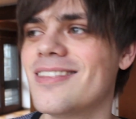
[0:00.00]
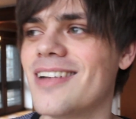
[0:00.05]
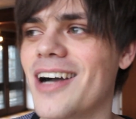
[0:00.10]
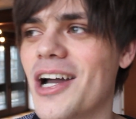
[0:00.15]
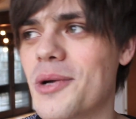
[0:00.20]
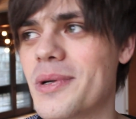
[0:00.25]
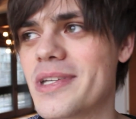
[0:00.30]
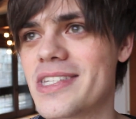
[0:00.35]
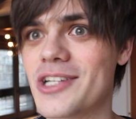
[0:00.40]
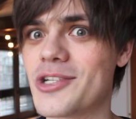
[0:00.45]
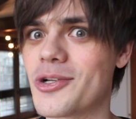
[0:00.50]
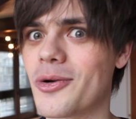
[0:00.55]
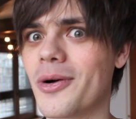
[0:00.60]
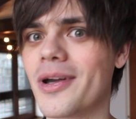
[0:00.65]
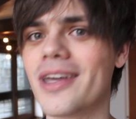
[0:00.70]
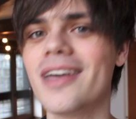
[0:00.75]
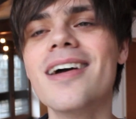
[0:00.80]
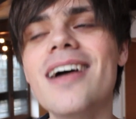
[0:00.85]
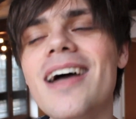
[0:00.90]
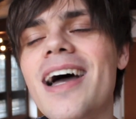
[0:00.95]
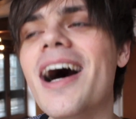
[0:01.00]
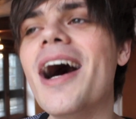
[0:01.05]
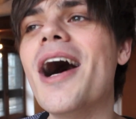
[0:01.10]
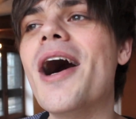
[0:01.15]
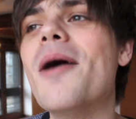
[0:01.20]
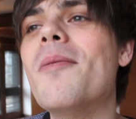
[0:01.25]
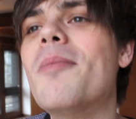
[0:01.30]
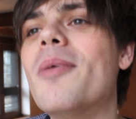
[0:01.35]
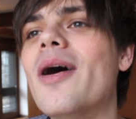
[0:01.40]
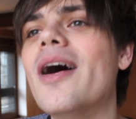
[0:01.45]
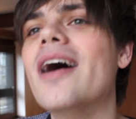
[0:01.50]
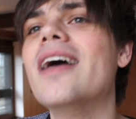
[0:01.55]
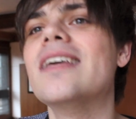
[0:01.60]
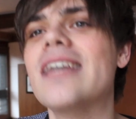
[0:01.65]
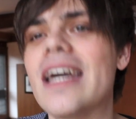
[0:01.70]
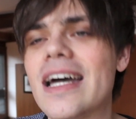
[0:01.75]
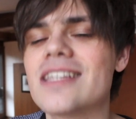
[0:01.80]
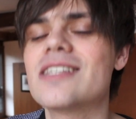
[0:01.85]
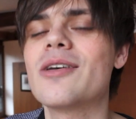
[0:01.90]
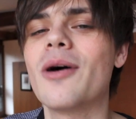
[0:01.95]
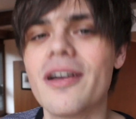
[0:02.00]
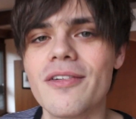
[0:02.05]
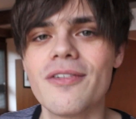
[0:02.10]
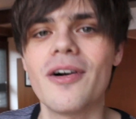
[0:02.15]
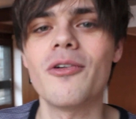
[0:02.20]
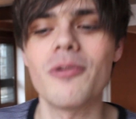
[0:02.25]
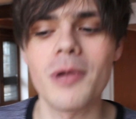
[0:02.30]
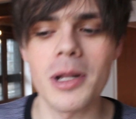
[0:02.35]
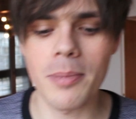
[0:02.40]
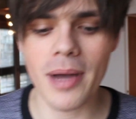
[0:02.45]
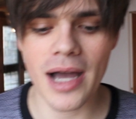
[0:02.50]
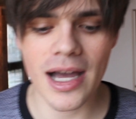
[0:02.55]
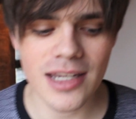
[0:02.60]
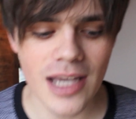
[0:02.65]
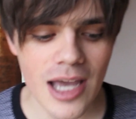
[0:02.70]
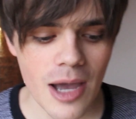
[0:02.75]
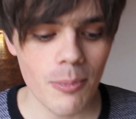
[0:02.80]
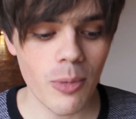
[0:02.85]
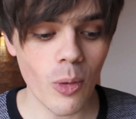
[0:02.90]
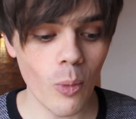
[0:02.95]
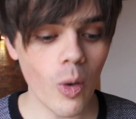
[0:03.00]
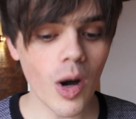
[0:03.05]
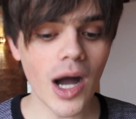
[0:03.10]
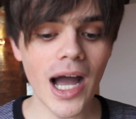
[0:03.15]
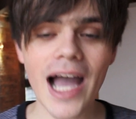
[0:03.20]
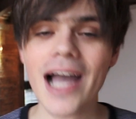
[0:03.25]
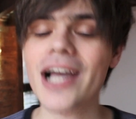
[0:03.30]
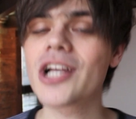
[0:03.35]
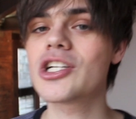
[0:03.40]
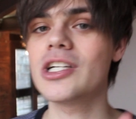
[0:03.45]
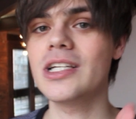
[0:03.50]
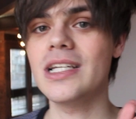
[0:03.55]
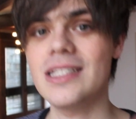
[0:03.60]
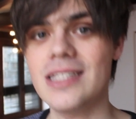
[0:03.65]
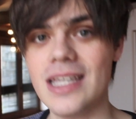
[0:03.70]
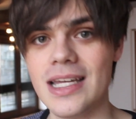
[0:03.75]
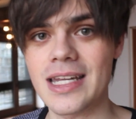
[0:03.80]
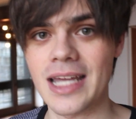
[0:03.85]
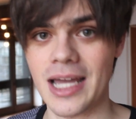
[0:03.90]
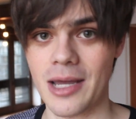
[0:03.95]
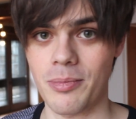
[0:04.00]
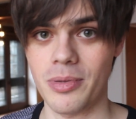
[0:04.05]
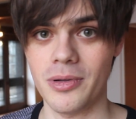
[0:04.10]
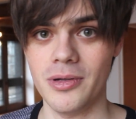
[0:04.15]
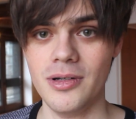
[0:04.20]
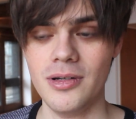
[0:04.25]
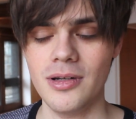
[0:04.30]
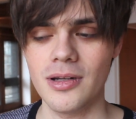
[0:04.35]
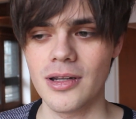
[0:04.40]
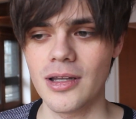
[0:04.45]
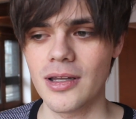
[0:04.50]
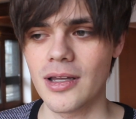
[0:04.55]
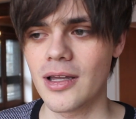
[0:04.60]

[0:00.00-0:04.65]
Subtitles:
I always enjoy. But yeah, so I felt really bad. But what actually did happen,